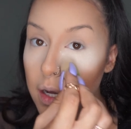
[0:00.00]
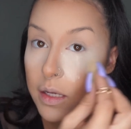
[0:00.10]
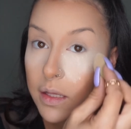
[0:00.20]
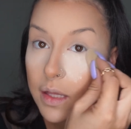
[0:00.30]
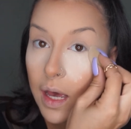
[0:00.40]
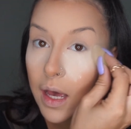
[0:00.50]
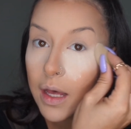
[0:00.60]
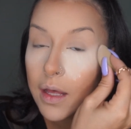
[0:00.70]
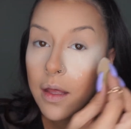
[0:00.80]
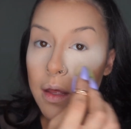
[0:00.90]
I need
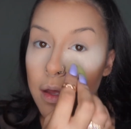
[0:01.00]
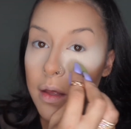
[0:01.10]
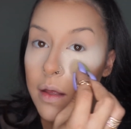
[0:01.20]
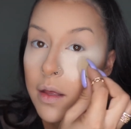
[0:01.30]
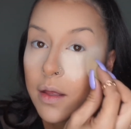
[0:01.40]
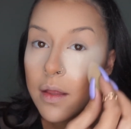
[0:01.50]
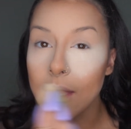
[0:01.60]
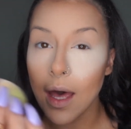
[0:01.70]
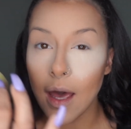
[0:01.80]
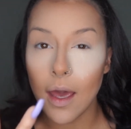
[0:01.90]
that
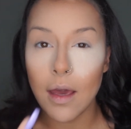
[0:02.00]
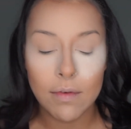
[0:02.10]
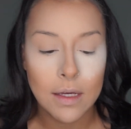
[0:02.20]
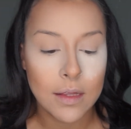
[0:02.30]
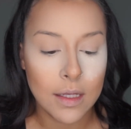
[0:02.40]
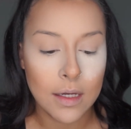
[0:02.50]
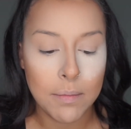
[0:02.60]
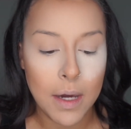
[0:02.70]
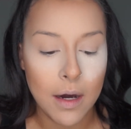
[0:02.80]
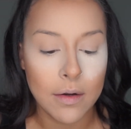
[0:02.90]
heavy, thick
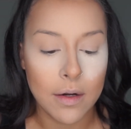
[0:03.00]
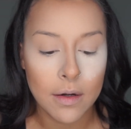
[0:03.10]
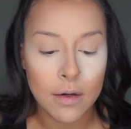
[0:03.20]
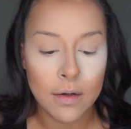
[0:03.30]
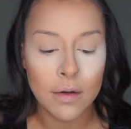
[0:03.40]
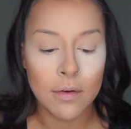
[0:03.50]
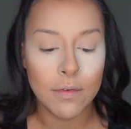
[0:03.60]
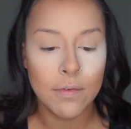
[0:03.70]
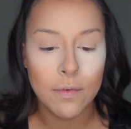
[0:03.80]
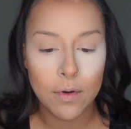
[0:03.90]
powder
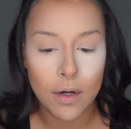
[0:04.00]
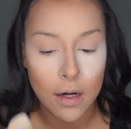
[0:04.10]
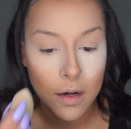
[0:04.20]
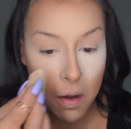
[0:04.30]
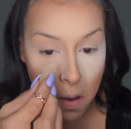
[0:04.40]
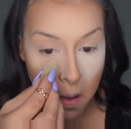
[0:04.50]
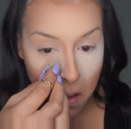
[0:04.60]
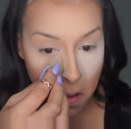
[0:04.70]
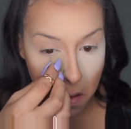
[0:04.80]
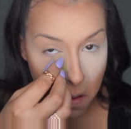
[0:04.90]
for
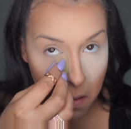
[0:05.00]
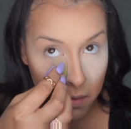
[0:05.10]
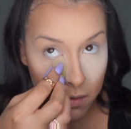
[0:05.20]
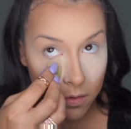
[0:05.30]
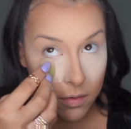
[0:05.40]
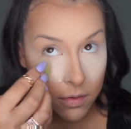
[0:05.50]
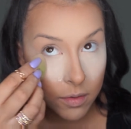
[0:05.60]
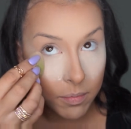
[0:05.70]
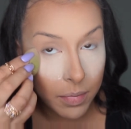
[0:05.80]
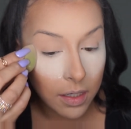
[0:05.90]

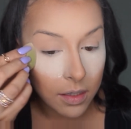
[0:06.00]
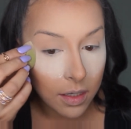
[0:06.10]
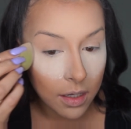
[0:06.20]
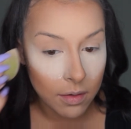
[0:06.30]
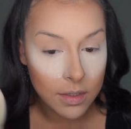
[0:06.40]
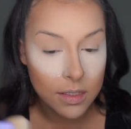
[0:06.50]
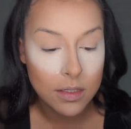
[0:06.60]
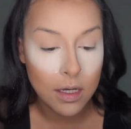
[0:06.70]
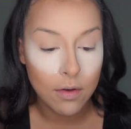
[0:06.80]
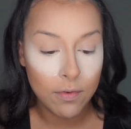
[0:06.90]
the bake. And we
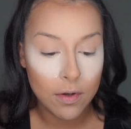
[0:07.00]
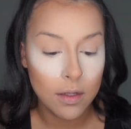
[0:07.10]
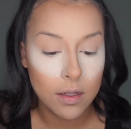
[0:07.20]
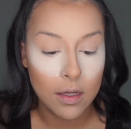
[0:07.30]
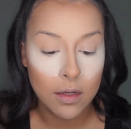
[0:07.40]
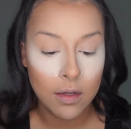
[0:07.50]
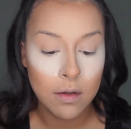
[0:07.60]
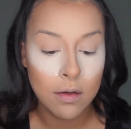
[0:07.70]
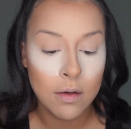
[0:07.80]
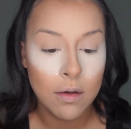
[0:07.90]
definitely
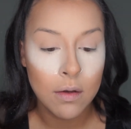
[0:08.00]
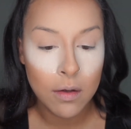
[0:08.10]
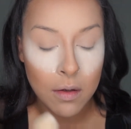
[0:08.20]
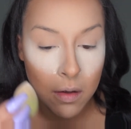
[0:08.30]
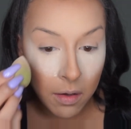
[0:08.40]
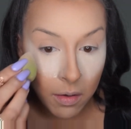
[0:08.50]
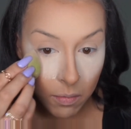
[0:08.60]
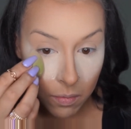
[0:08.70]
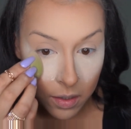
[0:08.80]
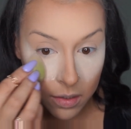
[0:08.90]

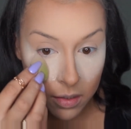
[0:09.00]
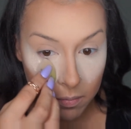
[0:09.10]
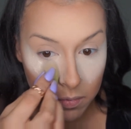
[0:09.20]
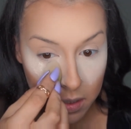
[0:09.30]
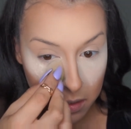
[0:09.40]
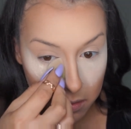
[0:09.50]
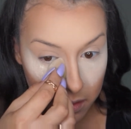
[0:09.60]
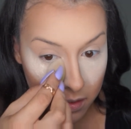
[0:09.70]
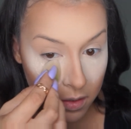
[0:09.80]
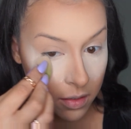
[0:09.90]
want to keep the
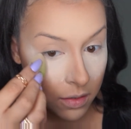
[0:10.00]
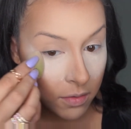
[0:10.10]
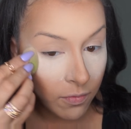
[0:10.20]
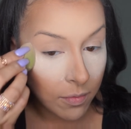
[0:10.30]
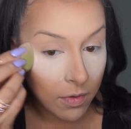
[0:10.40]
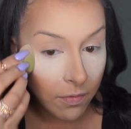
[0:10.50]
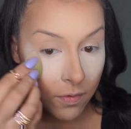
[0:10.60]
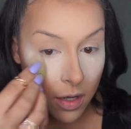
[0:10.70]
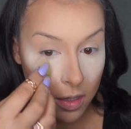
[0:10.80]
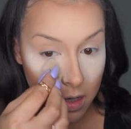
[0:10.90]
area clean from the
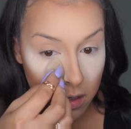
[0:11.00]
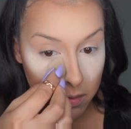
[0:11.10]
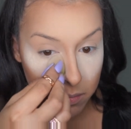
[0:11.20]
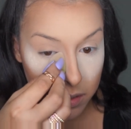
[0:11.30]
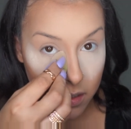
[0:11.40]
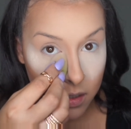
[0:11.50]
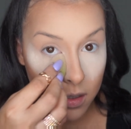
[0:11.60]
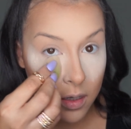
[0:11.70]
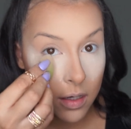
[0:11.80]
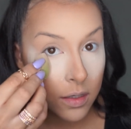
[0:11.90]
fallout
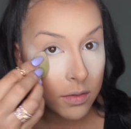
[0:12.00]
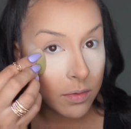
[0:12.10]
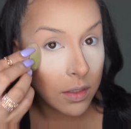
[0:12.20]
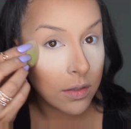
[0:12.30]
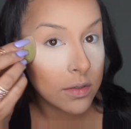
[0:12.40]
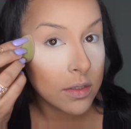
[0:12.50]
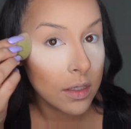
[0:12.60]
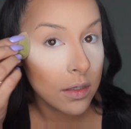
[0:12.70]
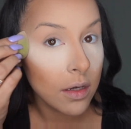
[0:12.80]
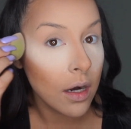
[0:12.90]
because we're
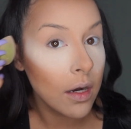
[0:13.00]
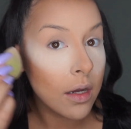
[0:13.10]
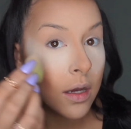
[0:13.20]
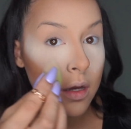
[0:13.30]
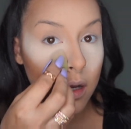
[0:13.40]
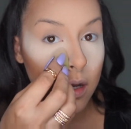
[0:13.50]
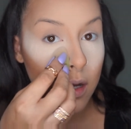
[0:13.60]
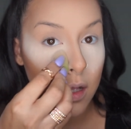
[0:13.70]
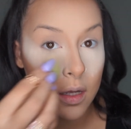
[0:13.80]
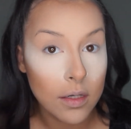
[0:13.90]
using dark
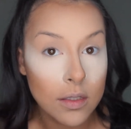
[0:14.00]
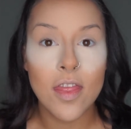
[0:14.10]
colors.